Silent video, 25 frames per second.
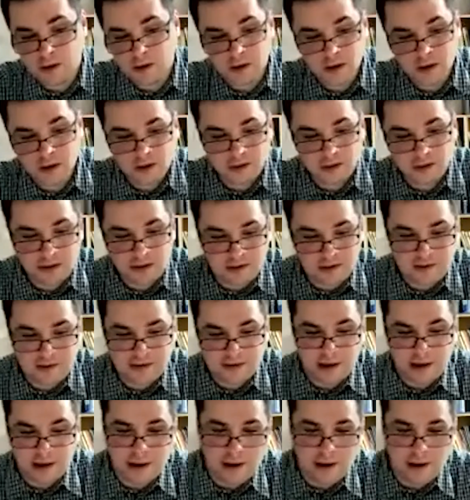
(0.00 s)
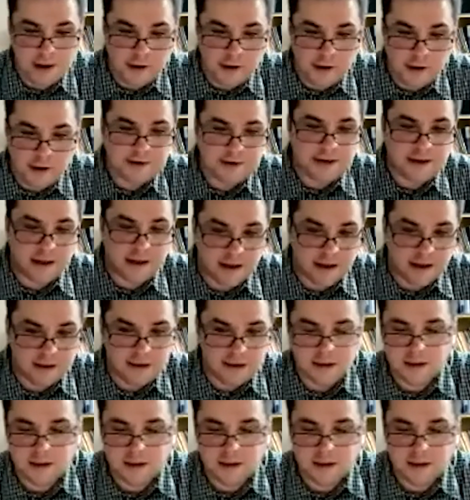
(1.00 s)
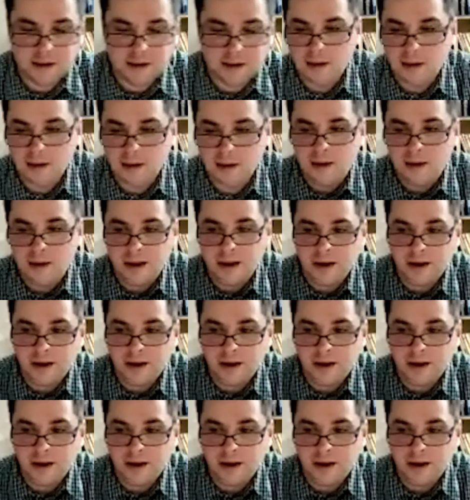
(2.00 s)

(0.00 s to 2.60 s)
This is a clear sign that black